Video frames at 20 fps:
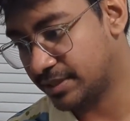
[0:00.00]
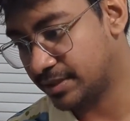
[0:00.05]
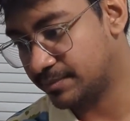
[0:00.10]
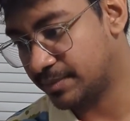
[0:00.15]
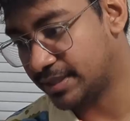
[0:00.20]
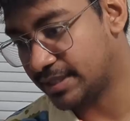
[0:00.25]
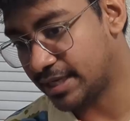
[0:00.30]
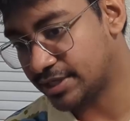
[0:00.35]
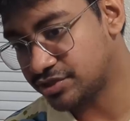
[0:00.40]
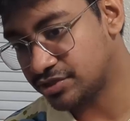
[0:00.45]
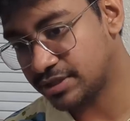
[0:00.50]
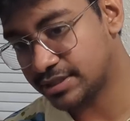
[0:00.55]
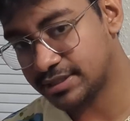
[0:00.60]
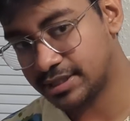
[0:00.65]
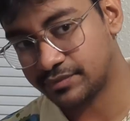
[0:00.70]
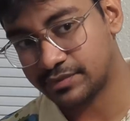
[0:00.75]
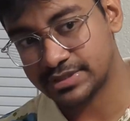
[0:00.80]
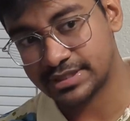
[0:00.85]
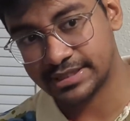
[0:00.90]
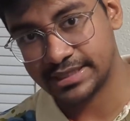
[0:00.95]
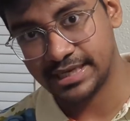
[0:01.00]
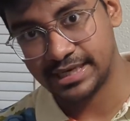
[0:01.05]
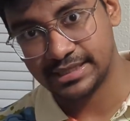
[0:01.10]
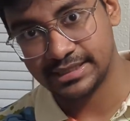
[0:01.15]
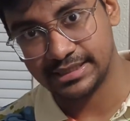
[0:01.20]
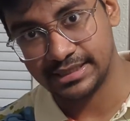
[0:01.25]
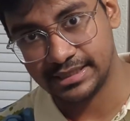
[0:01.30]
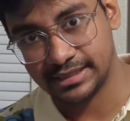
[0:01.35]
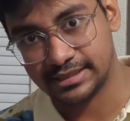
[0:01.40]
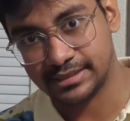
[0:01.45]
but actually there was a
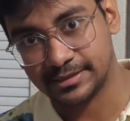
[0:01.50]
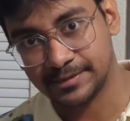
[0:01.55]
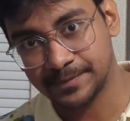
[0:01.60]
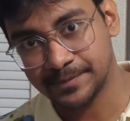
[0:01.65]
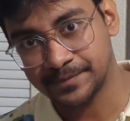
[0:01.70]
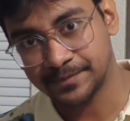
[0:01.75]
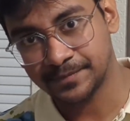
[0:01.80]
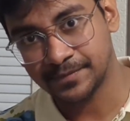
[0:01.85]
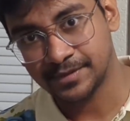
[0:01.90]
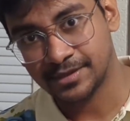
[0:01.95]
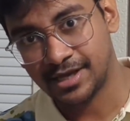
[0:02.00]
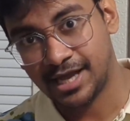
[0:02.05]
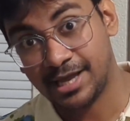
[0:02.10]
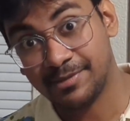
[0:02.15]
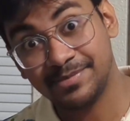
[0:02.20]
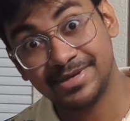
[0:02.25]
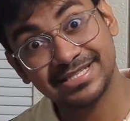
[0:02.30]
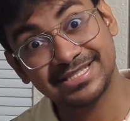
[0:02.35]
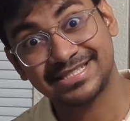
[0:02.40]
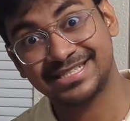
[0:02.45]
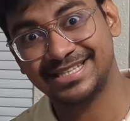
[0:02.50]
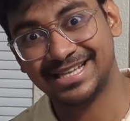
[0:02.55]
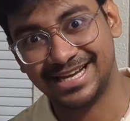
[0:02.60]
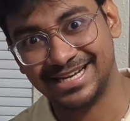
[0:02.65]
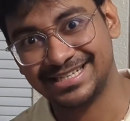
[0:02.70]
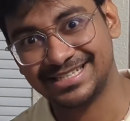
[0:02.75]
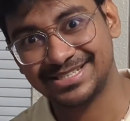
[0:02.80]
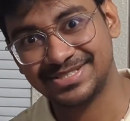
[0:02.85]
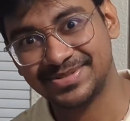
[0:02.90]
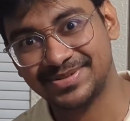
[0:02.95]
gate there. I missed
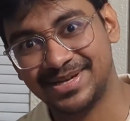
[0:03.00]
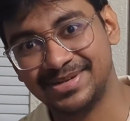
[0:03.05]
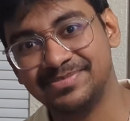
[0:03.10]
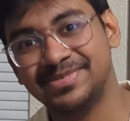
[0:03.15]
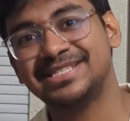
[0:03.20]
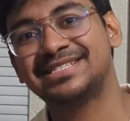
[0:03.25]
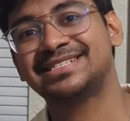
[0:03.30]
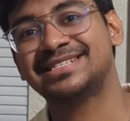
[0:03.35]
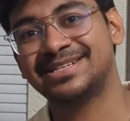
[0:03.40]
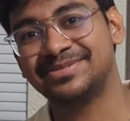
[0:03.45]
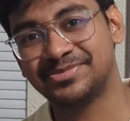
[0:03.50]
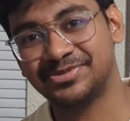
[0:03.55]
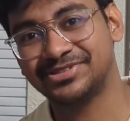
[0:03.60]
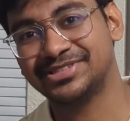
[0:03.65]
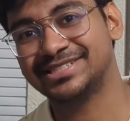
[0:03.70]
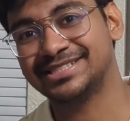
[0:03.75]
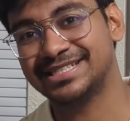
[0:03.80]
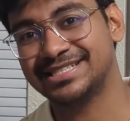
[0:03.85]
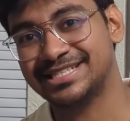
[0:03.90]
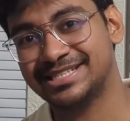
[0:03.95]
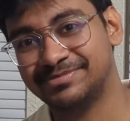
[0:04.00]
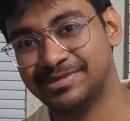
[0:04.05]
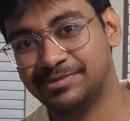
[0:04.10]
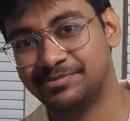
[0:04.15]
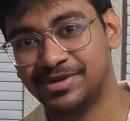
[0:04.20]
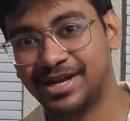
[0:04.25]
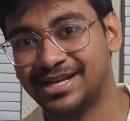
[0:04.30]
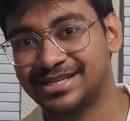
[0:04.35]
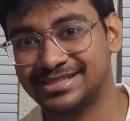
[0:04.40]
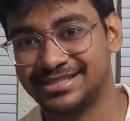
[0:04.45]
that, so I missed some questions in my
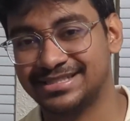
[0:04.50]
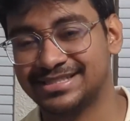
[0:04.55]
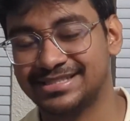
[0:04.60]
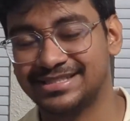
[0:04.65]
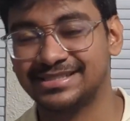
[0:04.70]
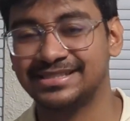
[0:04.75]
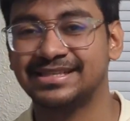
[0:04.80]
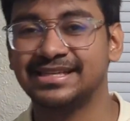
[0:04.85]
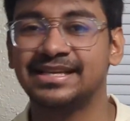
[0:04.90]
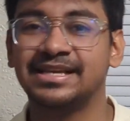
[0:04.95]
practice.